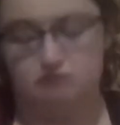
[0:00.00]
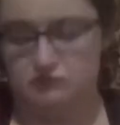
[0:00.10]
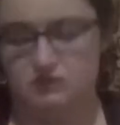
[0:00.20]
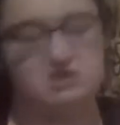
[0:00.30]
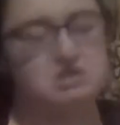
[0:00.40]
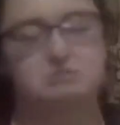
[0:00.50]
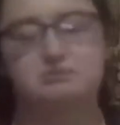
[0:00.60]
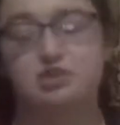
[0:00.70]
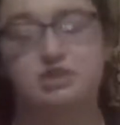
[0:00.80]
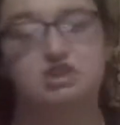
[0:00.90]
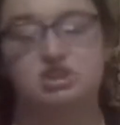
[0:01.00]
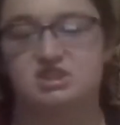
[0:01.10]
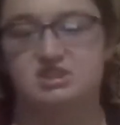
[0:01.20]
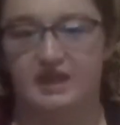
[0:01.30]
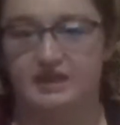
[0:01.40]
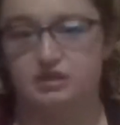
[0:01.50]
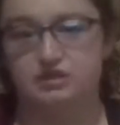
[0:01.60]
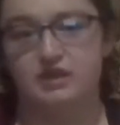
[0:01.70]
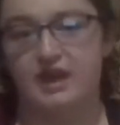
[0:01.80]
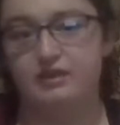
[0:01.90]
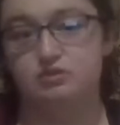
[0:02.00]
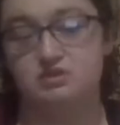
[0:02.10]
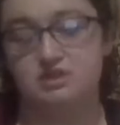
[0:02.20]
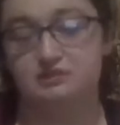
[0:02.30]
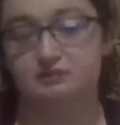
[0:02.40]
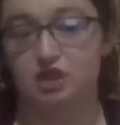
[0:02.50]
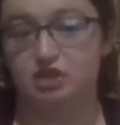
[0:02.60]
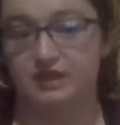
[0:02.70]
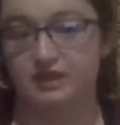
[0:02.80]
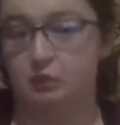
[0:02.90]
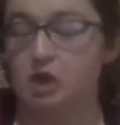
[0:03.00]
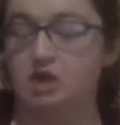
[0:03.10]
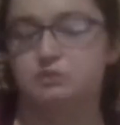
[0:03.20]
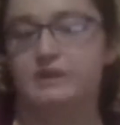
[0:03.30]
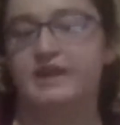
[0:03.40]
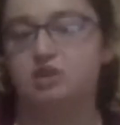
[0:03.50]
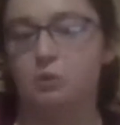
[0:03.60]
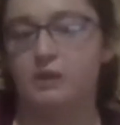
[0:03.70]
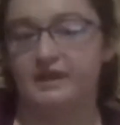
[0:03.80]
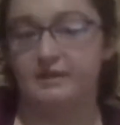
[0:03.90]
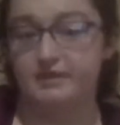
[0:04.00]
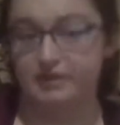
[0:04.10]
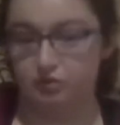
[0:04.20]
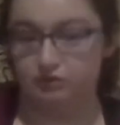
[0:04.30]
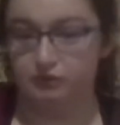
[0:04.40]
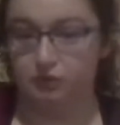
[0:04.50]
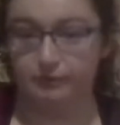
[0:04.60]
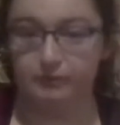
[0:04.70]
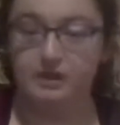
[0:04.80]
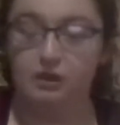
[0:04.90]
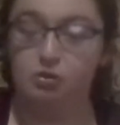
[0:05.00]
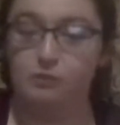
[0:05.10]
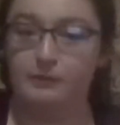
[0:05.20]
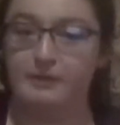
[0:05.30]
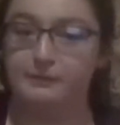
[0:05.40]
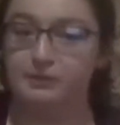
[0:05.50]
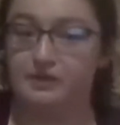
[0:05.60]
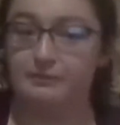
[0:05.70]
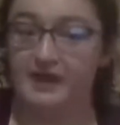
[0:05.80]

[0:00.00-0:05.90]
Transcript: It's pretty just standard. I use this for our daily walks when I don't want him in uniform or when people can pet